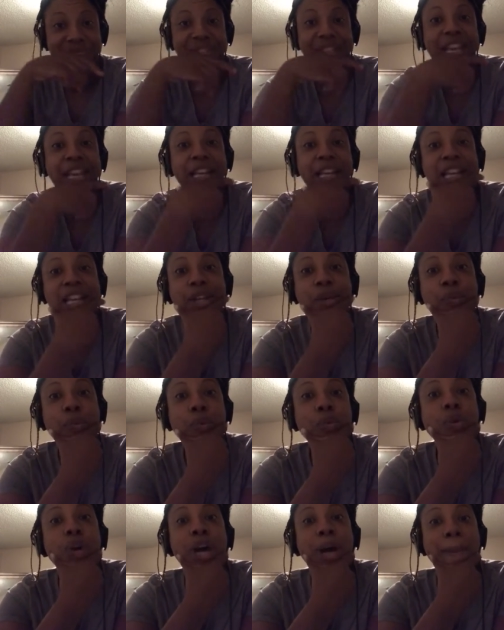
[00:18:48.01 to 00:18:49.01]
And it
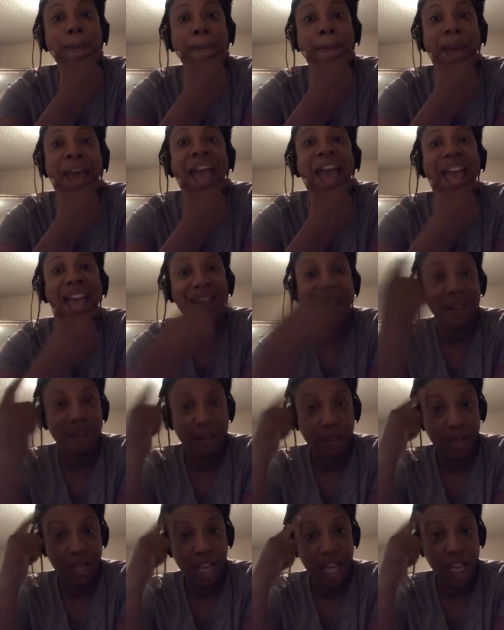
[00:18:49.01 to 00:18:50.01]
will come back
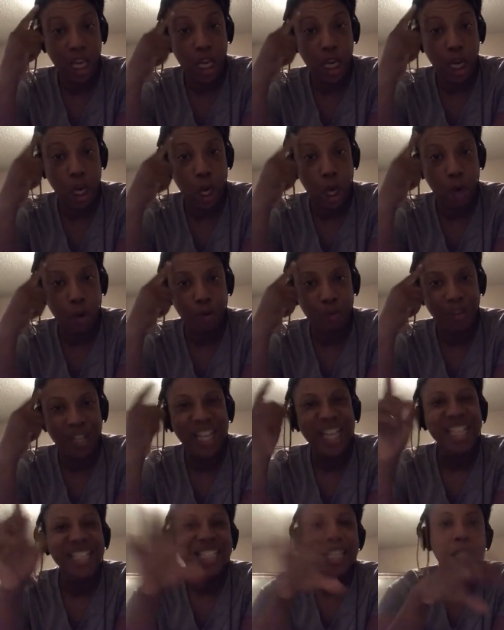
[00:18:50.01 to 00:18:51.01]
here.
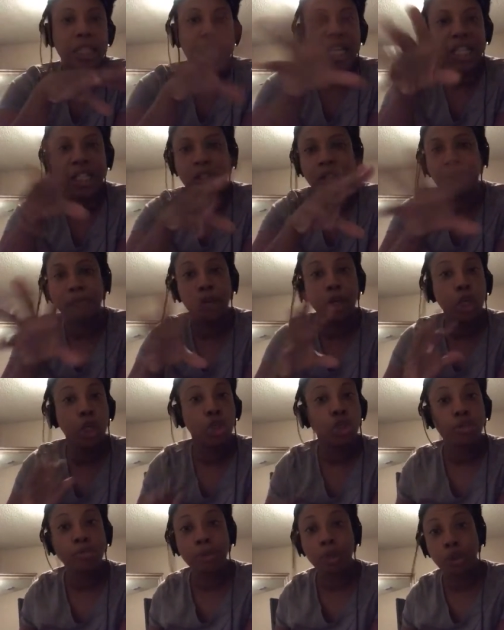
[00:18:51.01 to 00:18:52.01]
See, that's the
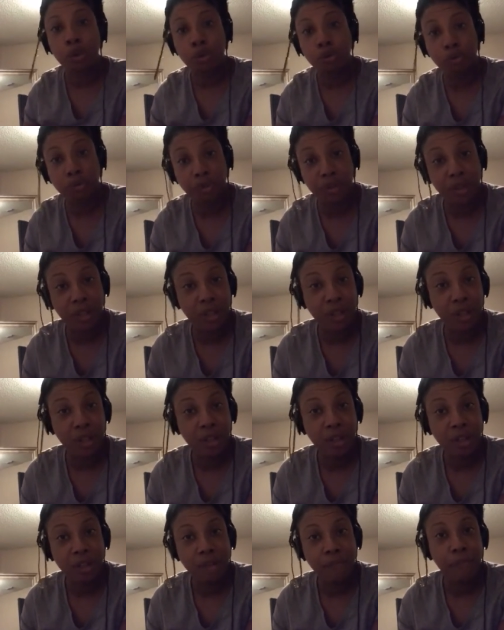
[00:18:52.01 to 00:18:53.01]
first move.
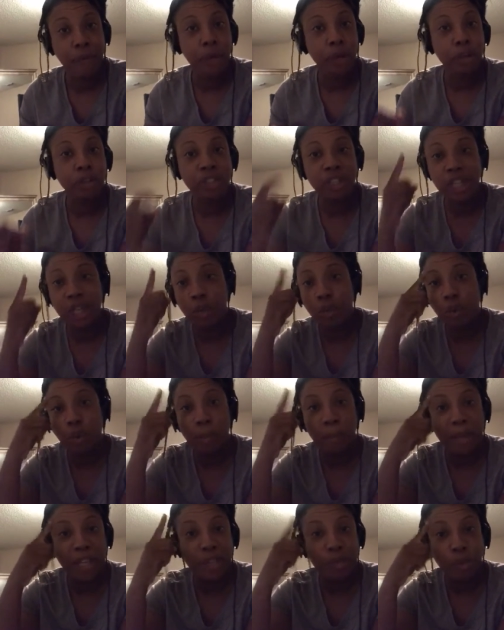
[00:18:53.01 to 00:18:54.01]
First, it
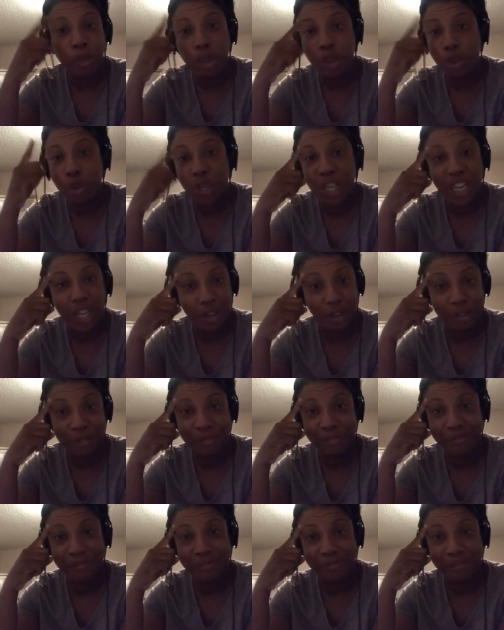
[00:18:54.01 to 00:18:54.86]
will mess with you here.